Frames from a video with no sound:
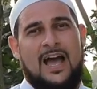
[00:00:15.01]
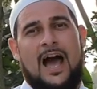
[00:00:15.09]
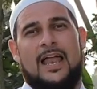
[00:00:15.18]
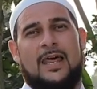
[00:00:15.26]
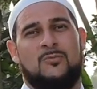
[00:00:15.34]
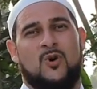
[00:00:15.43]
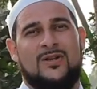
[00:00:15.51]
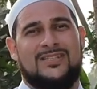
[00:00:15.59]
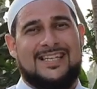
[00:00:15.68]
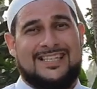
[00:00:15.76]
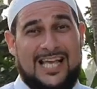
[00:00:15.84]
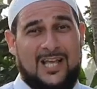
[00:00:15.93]
And I'm going
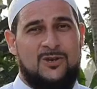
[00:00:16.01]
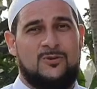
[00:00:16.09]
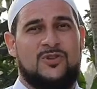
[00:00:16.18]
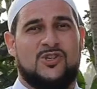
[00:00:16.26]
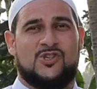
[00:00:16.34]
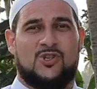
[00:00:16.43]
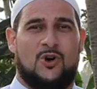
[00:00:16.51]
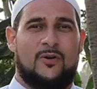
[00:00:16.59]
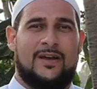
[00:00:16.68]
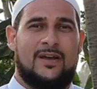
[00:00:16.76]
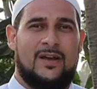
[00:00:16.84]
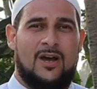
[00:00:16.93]
to tell you the
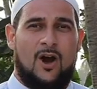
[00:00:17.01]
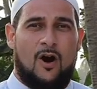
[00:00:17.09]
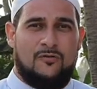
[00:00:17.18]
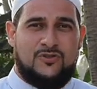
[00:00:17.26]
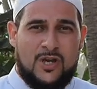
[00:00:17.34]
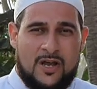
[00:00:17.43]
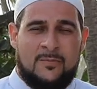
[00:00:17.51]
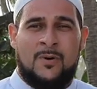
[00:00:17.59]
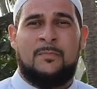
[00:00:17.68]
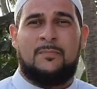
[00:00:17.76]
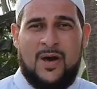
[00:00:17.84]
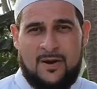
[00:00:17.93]
story of
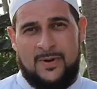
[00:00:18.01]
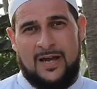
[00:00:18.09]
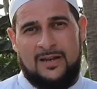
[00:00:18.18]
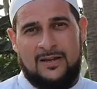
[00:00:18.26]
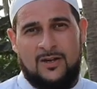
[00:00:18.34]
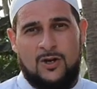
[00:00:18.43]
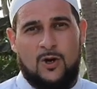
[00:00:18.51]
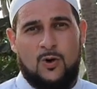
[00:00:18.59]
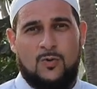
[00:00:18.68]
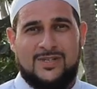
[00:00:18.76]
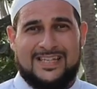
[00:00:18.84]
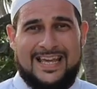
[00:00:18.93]
Cheraman Perumal, who
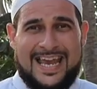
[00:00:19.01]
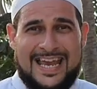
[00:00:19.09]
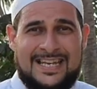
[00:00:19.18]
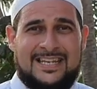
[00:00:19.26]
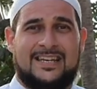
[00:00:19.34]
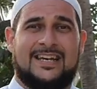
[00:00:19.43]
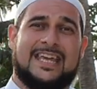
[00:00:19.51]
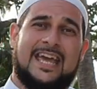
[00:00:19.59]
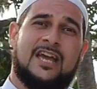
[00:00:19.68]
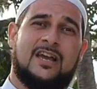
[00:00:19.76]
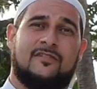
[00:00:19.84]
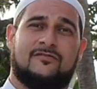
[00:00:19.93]
was the Indian
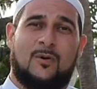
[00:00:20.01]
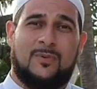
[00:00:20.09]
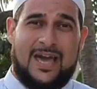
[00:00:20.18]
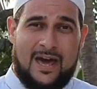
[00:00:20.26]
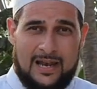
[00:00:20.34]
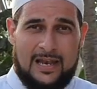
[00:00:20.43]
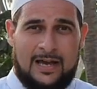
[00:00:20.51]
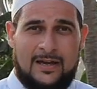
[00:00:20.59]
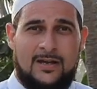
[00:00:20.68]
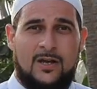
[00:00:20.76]
king from Kerala,